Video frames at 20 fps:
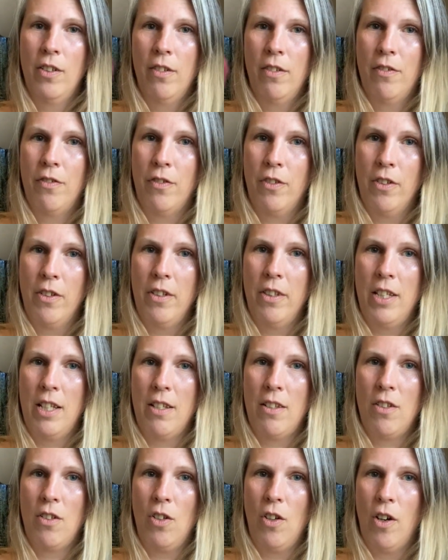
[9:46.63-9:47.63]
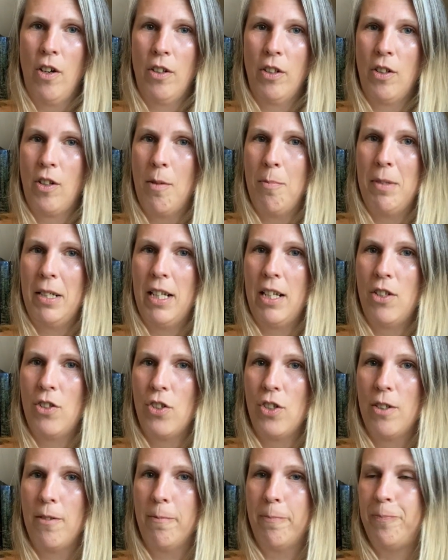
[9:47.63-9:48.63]
for this yarn
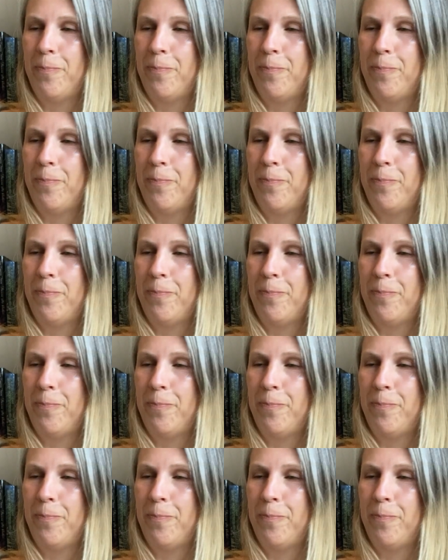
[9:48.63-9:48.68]
combination.